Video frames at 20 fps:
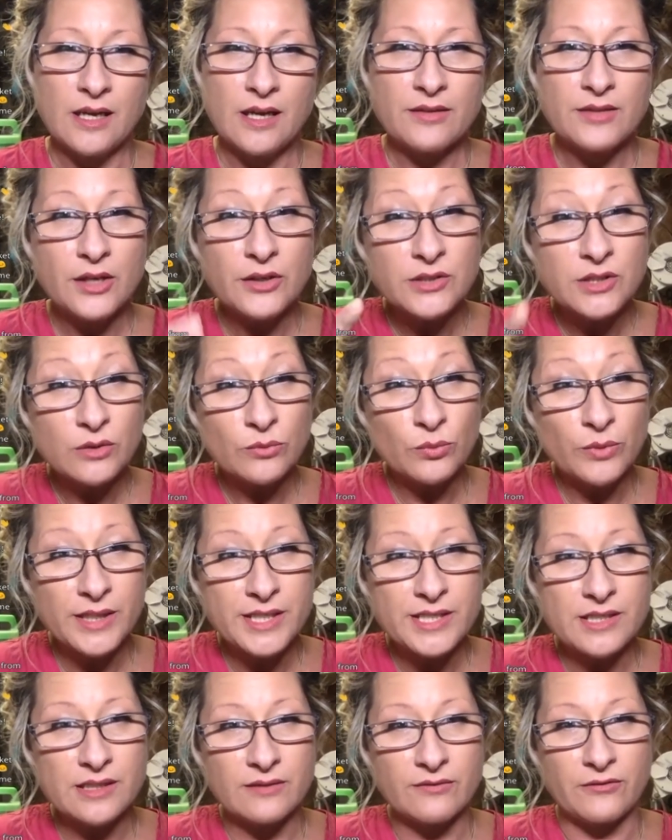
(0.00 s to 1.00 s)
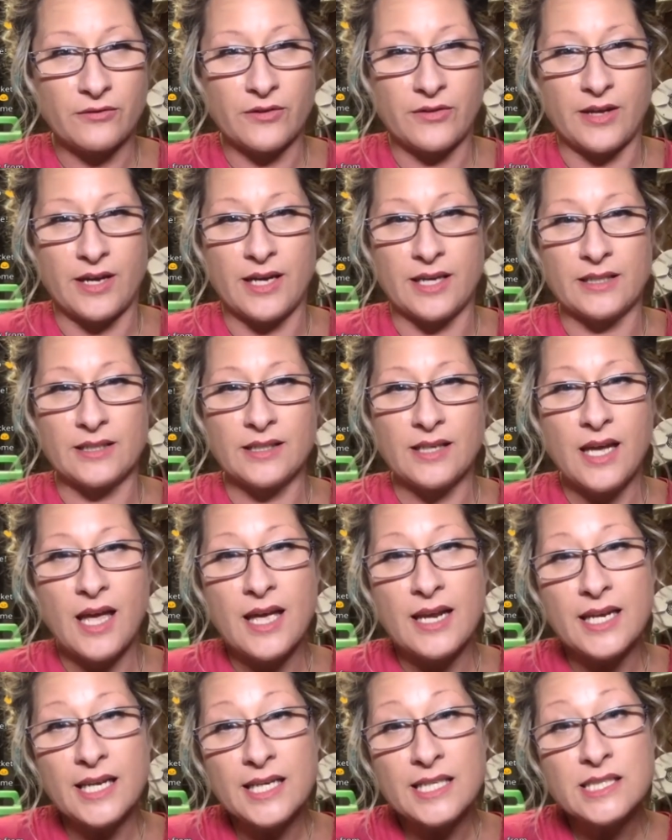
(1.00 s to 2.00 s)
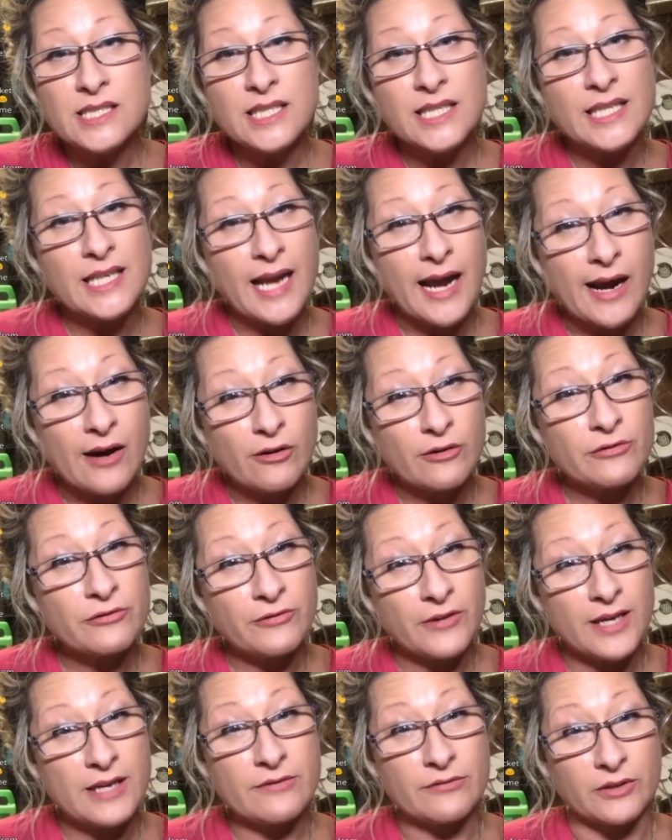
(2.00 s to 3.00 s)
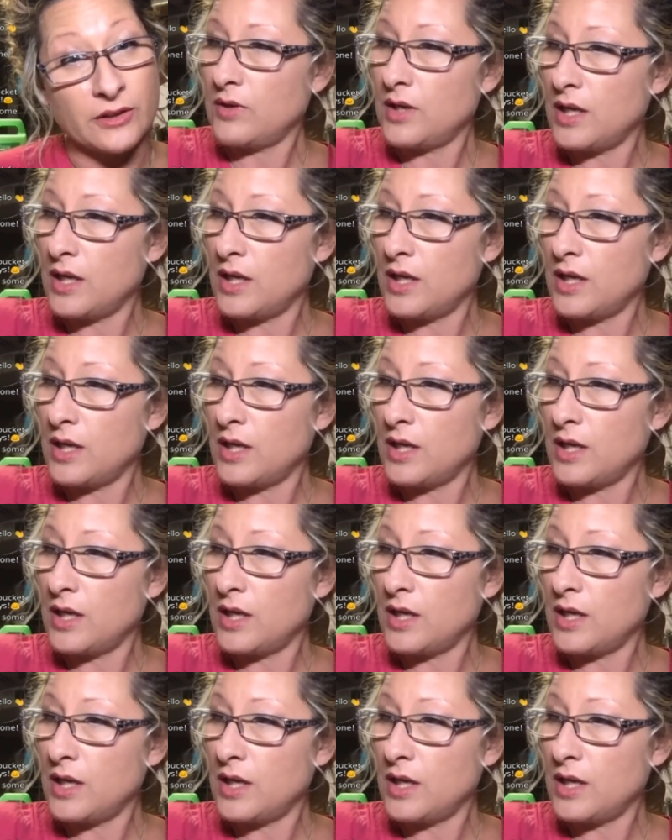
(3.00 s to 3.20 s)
There's a reason for that, and it's in our favor.